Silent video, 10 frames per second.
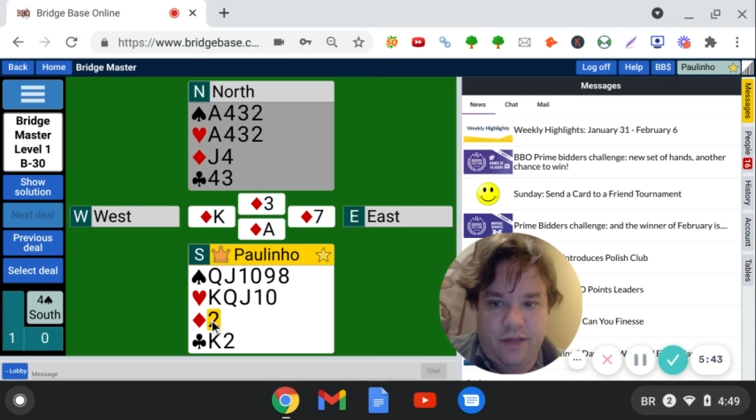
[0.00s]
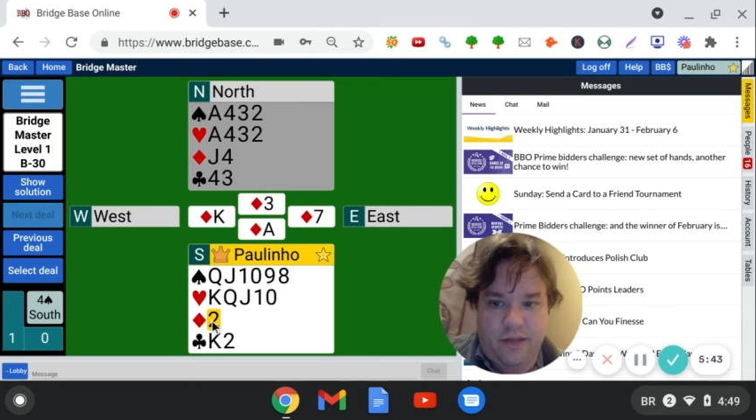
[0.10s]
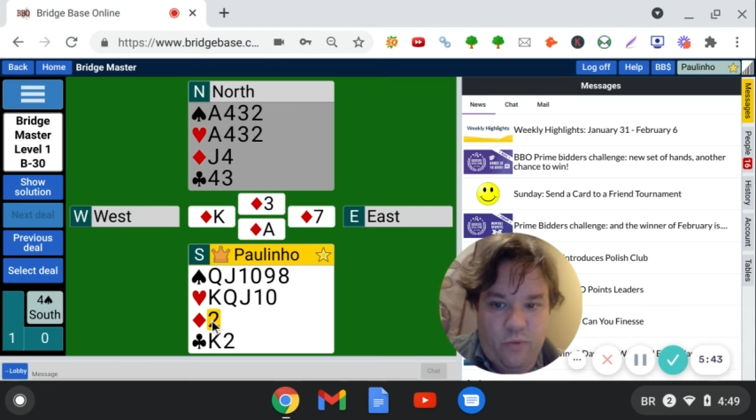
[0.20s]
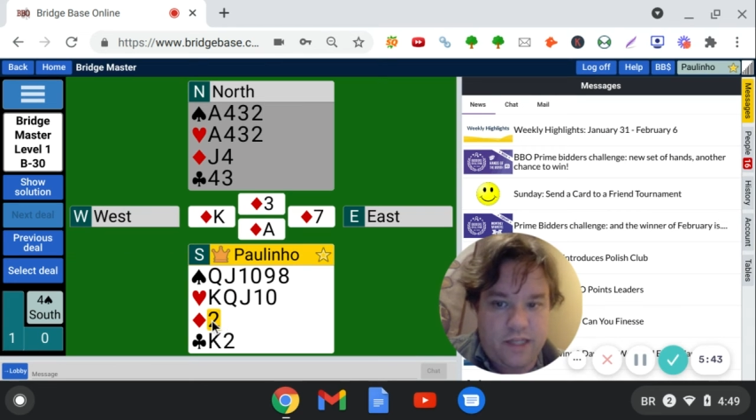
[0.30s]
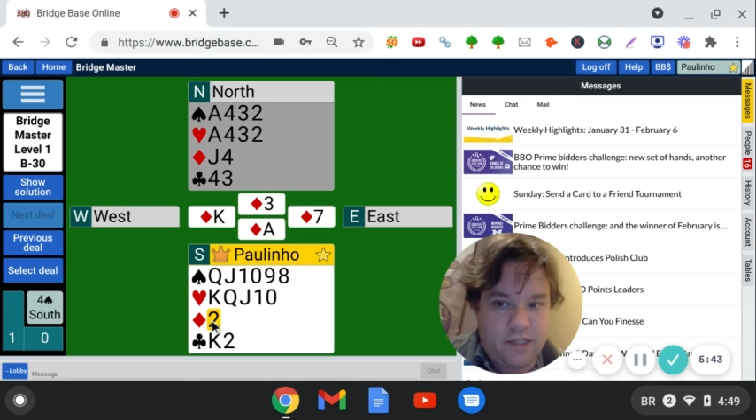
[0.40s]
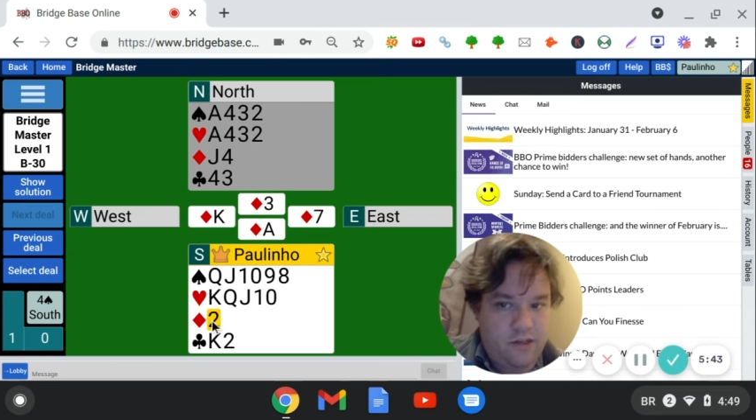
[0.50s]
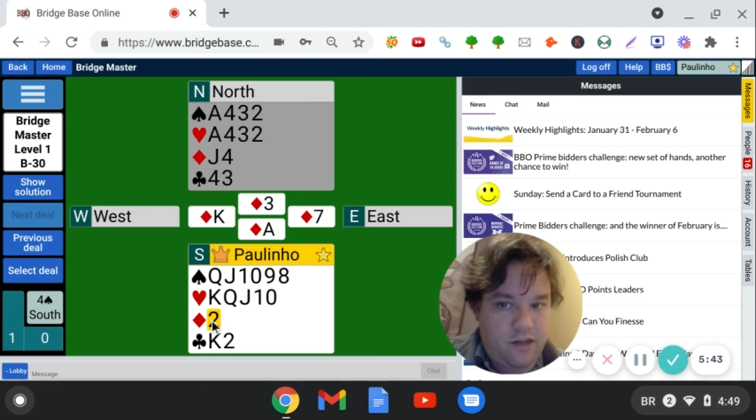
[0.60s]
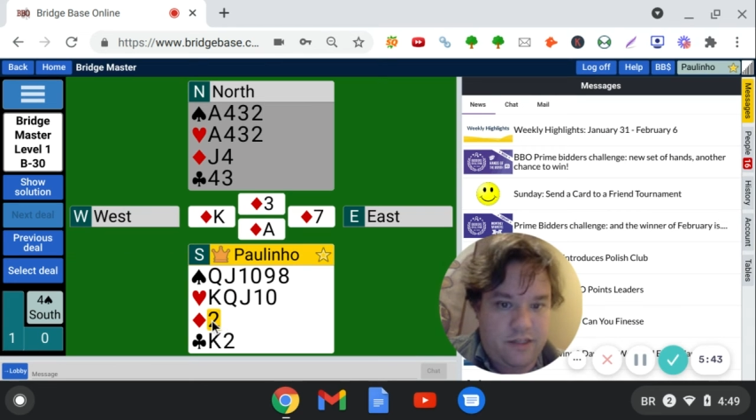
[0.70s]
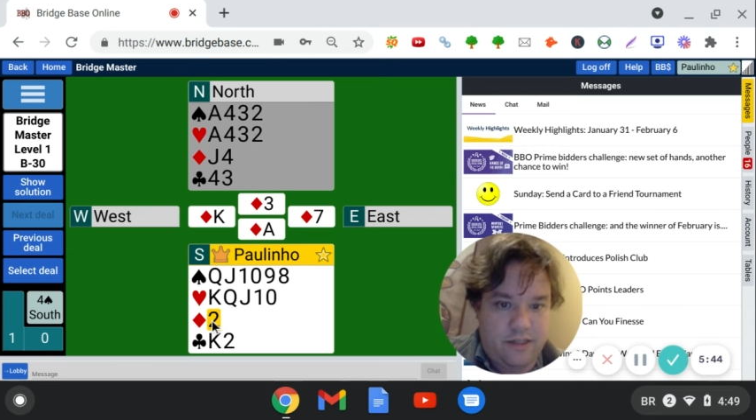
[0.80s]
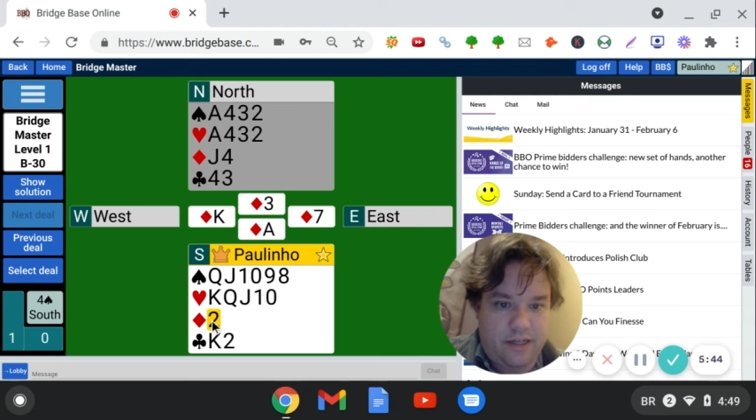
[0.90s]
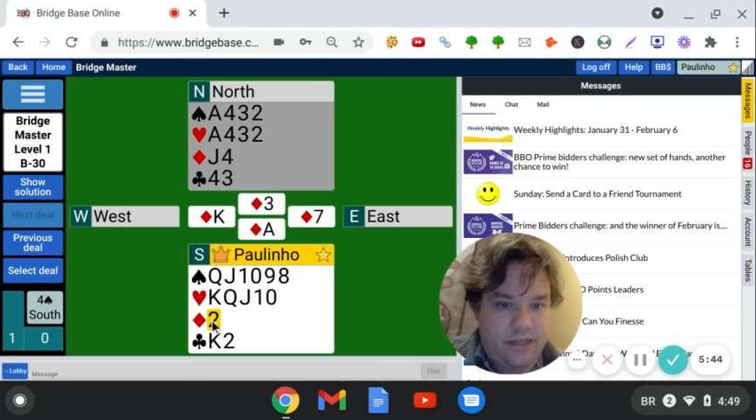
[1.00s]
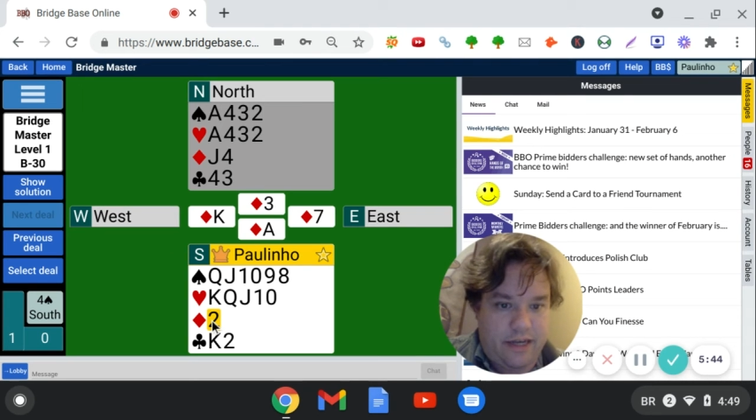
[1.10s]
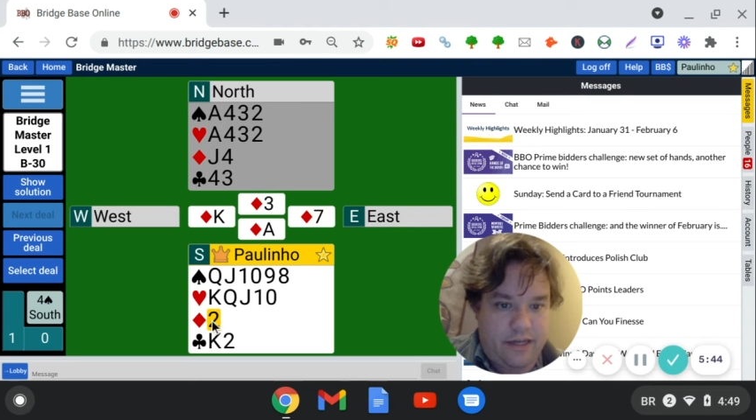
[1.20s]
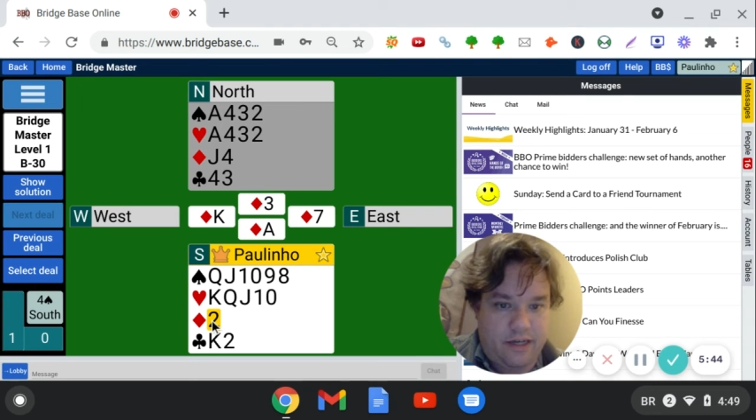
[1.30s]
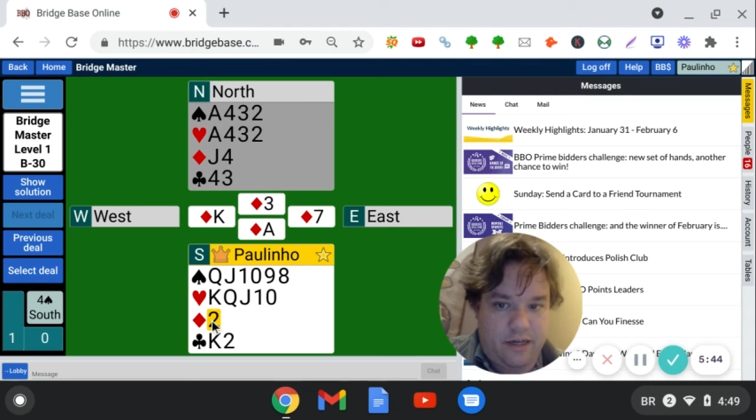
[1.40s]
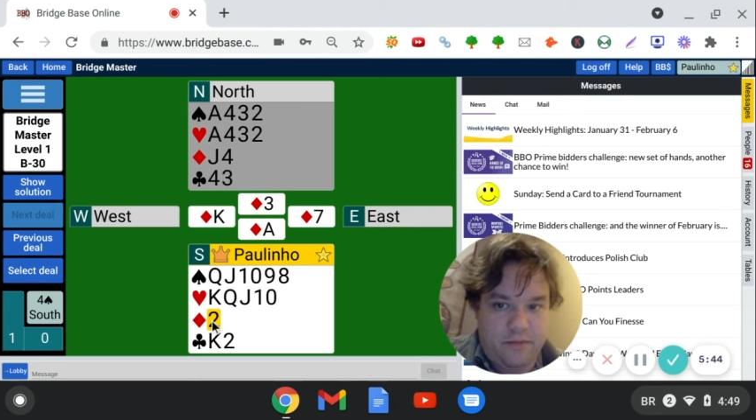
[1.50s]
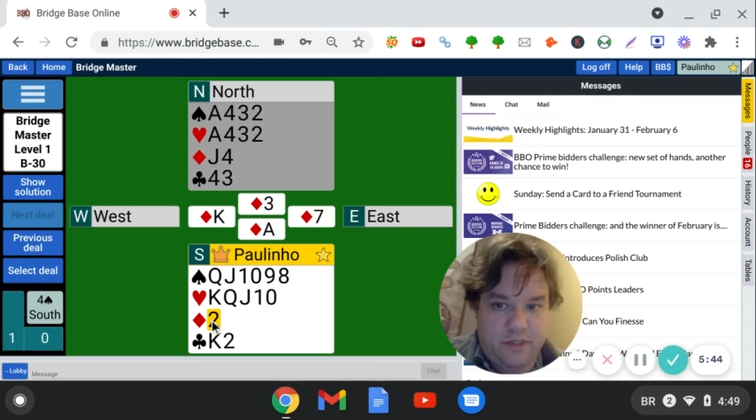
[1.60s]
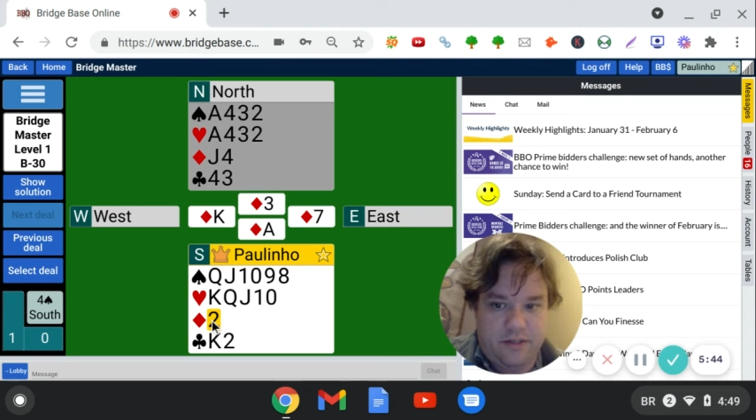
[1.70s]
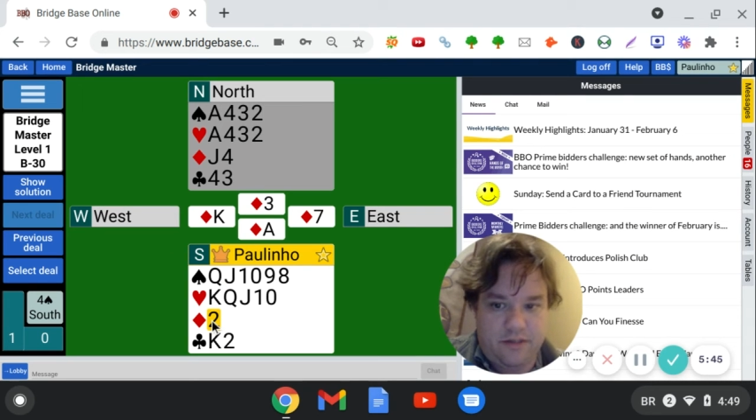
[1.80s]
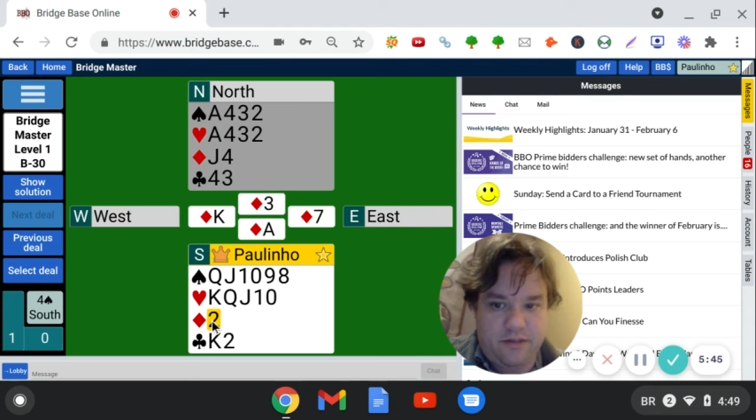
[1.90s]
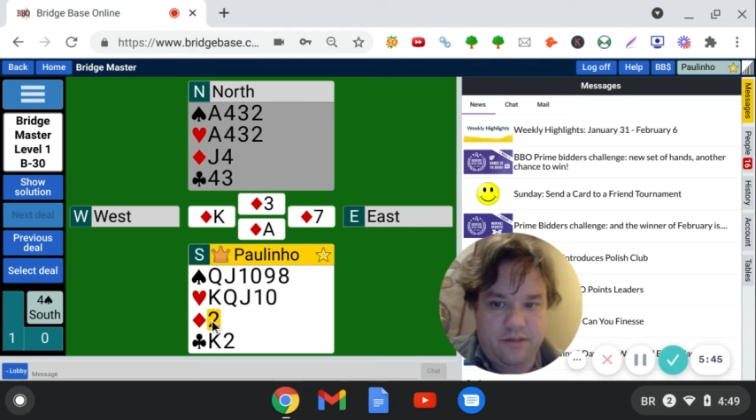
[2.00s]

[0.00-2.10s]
West cannot attack clubs,